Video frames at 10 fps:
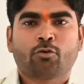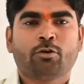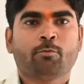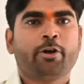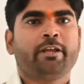
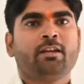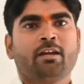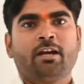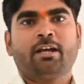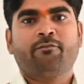Good morning
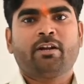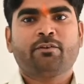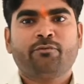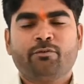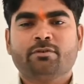and
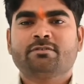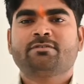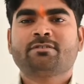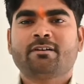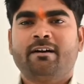welcome
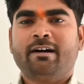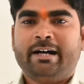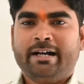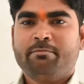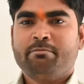viewers.
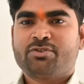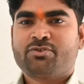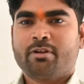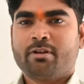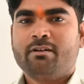I am
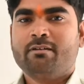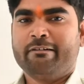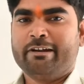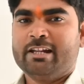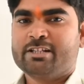Mr.
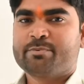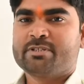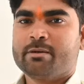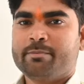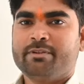Nilesh
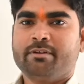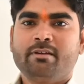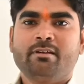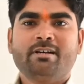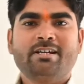Prajapati,
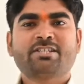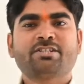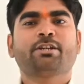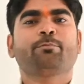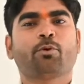
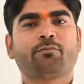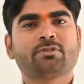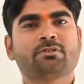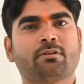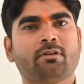Assistant
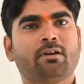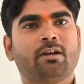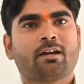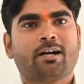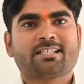Professor,
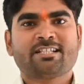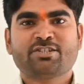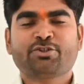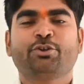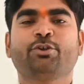Kashi
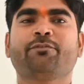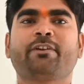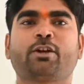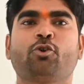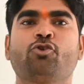Institute of
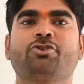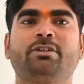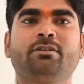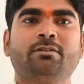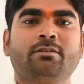Technology,
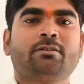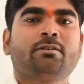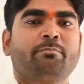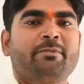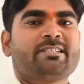
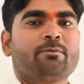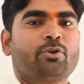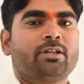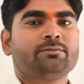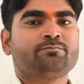
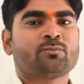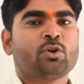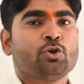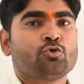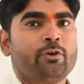MIRZAMURAD.
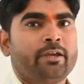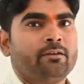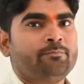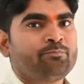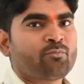
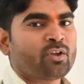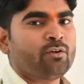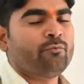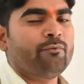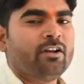Today
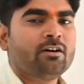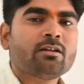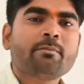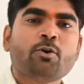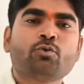we will learn
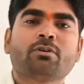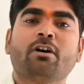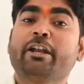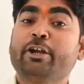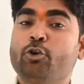about
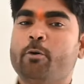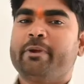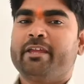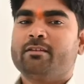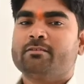a new
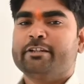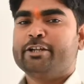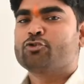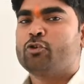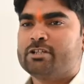topic that
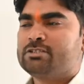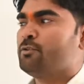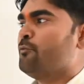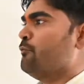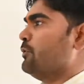is called as
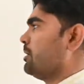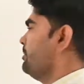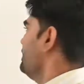verb.